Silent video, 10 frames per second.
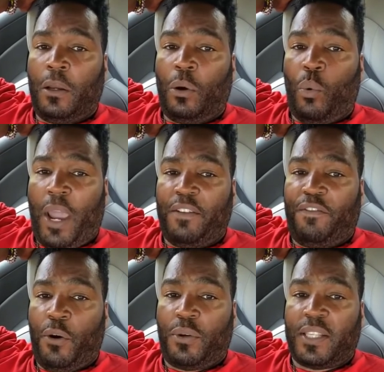White
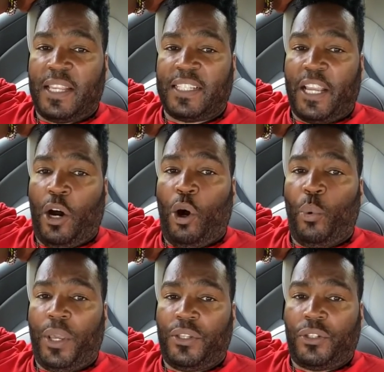folks, as they
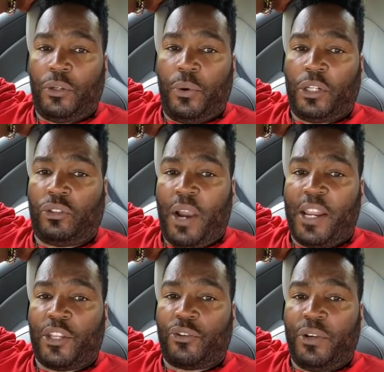always do, are trying
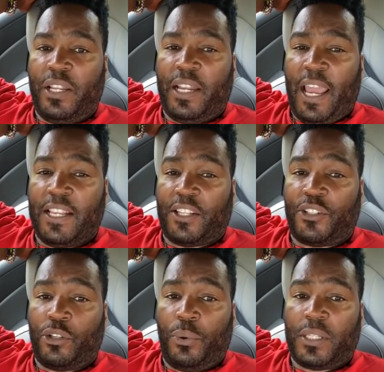to treat it as a
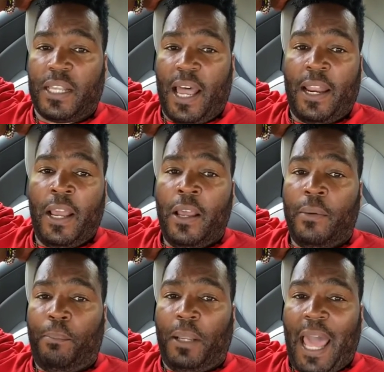suicide.
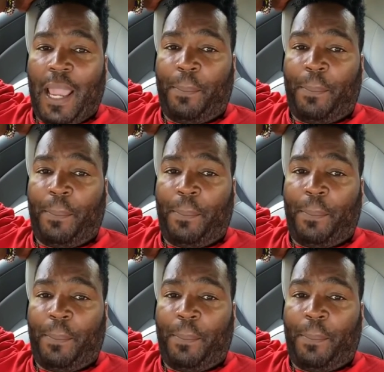Black